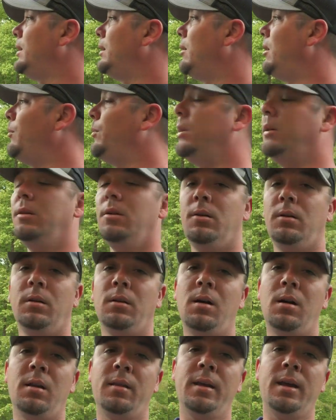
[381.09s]
Now, I've been doing a
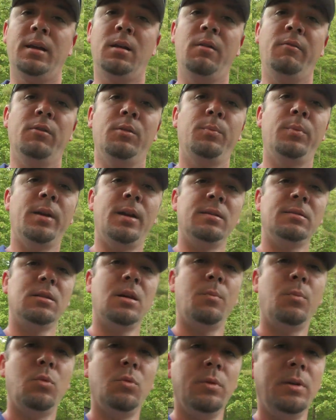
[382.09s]
lot of that over the past
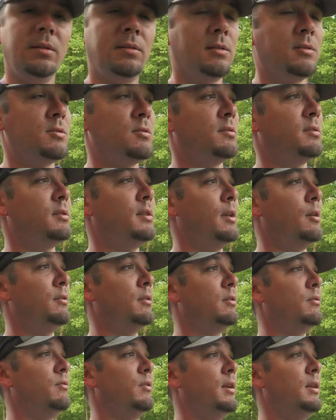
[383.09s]
couple weeks that you'll see
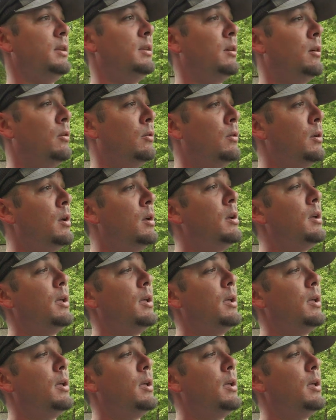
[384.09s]
on this video.